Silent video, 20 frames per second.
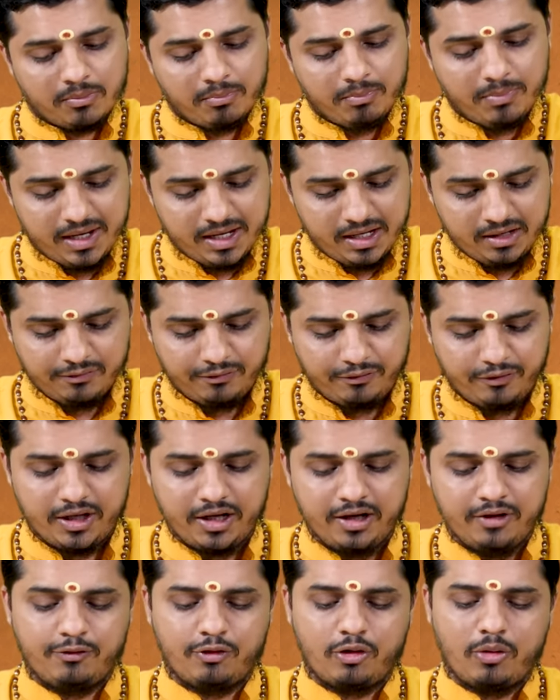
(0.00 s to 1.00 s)
Being
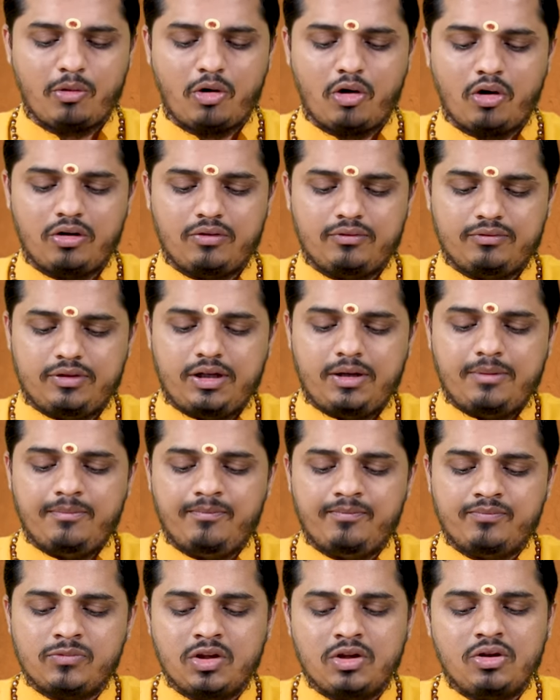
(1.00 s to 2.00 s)
freed from all of
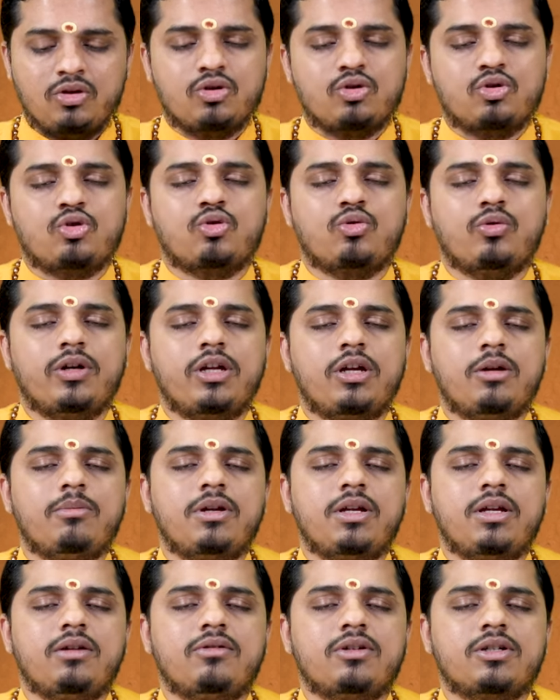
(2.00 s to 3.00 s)
them,
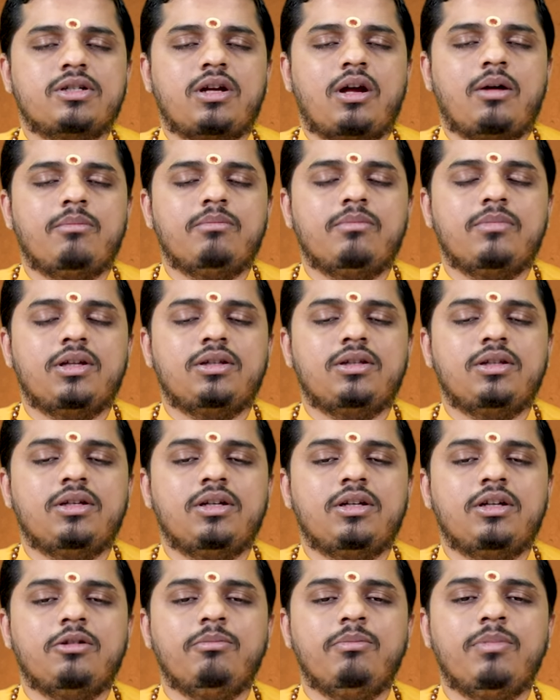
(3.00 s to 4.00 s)
swayameva
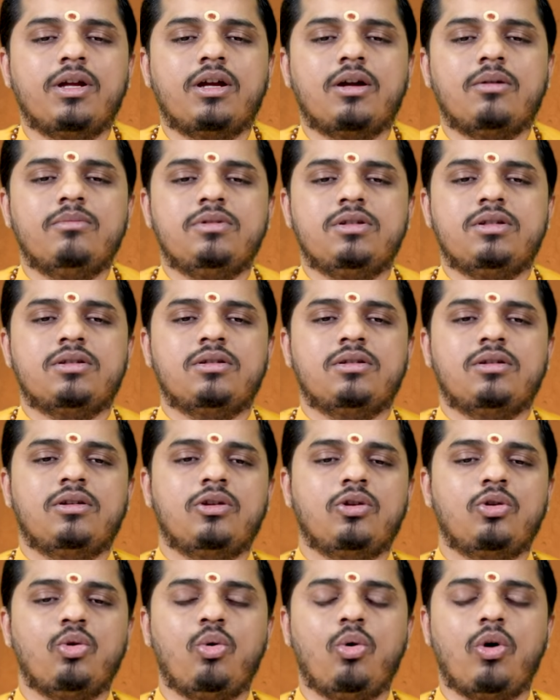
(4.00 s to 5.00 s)
shamyati, it becomes
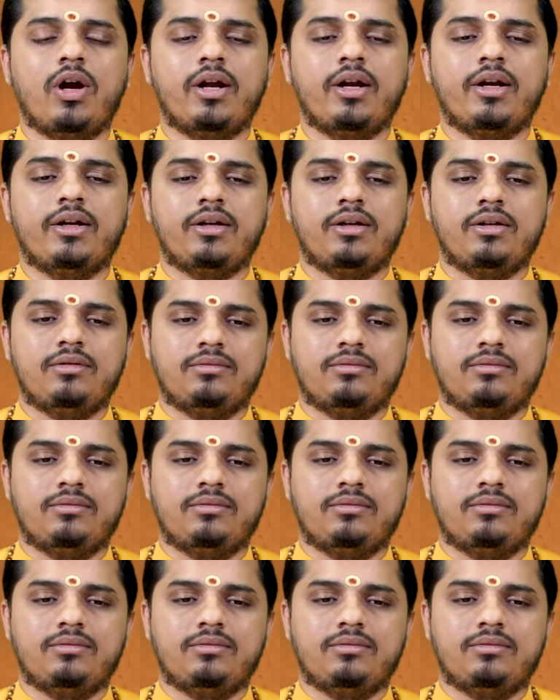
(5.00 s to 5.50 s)
quiet.